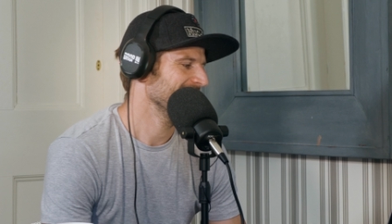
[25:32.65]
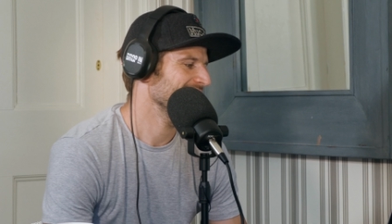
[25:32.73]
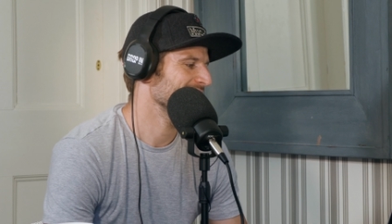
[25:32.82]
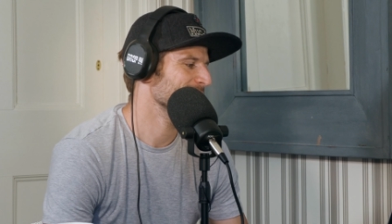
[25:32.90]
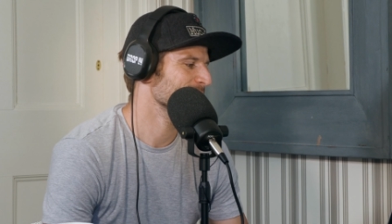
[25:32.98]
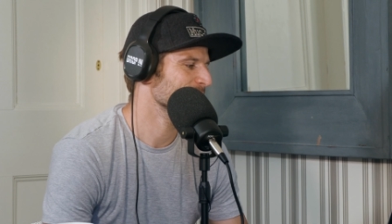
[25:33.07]

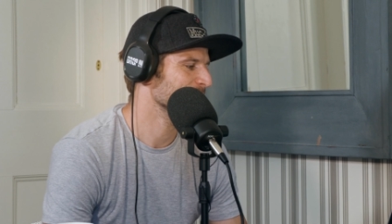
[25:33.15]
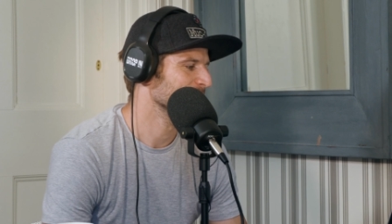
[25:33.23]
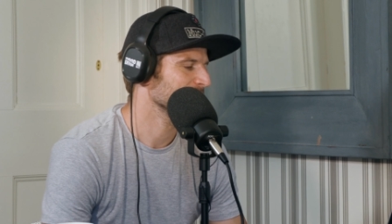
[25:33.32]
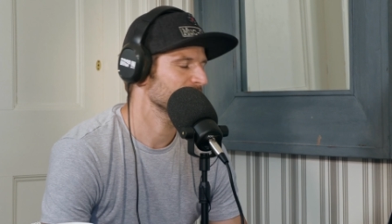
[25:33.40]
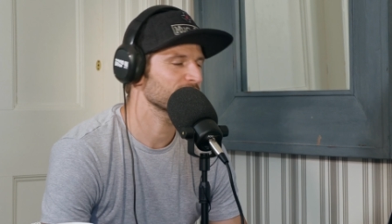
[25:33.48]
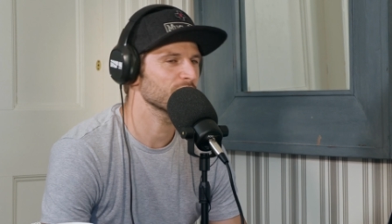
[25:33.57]

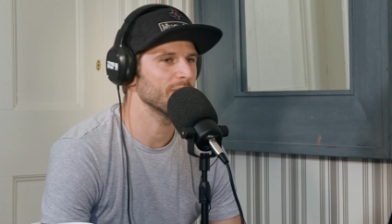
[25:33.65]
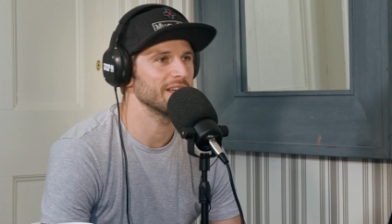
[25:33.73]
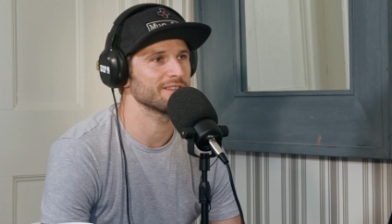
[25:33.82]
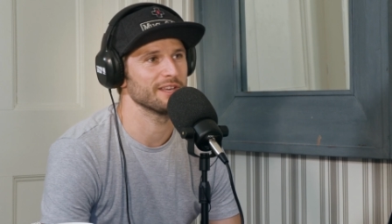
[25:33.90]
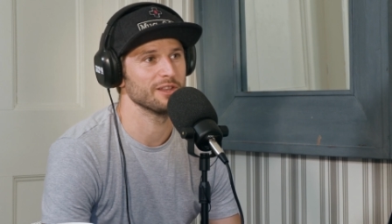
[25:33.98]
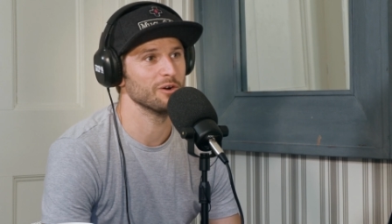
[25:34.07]
Just go
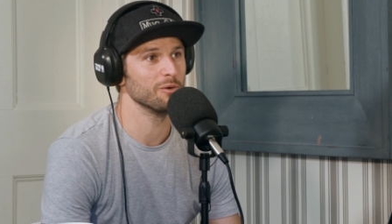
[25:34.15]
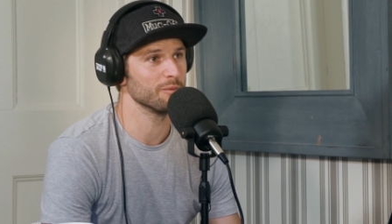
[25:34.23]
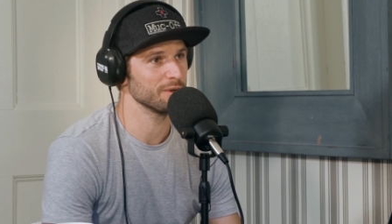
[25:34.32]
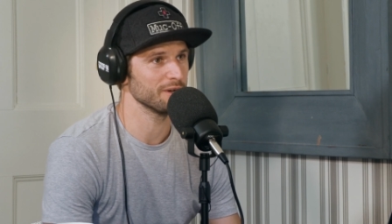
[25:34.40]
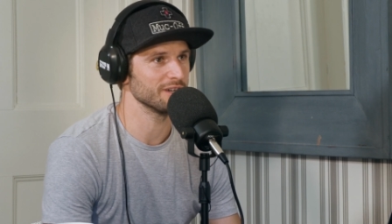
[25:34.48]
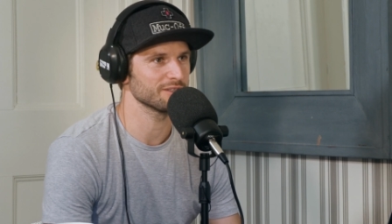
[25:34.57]
back to
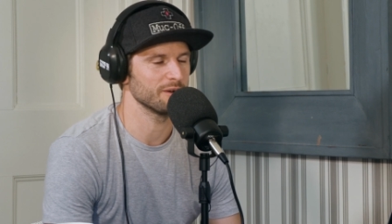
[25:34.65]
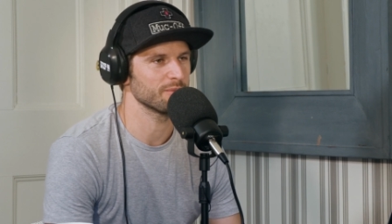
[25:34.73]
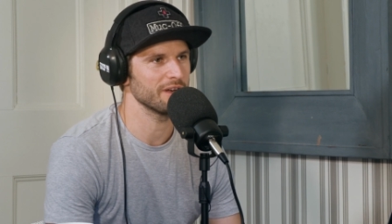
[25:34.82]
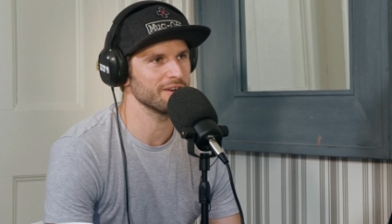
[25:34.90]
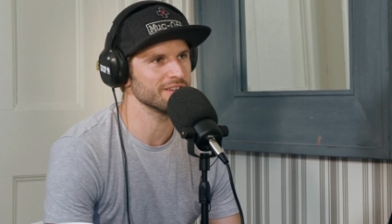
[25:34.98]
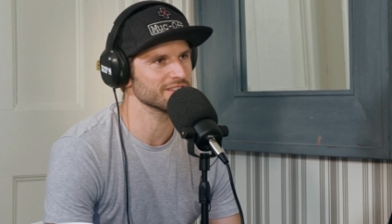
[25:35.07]
like your sort of
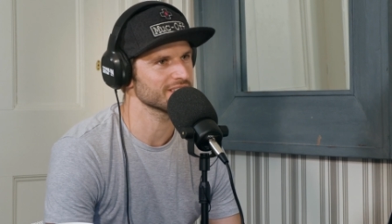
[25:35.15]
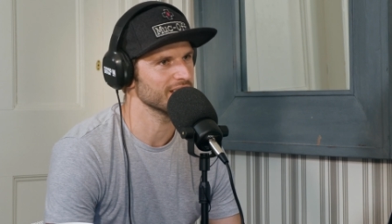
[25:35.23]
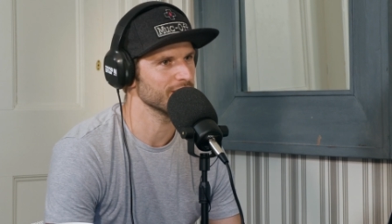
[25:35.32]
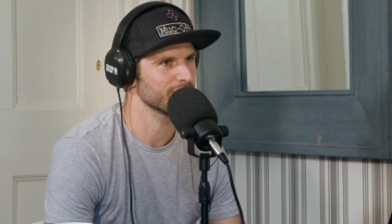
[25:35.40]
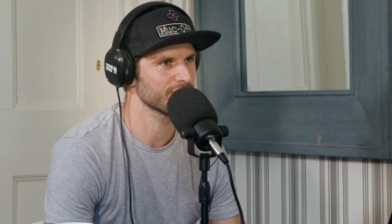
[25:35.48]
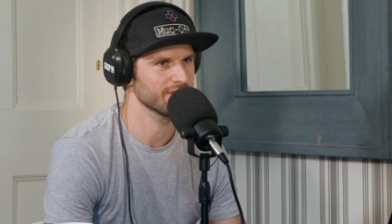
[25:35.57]
brother and
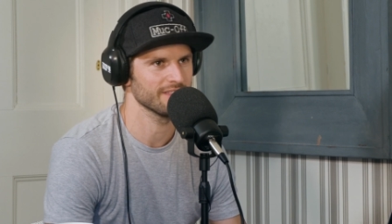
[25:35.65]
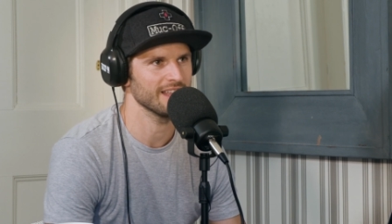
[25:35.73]
stuff.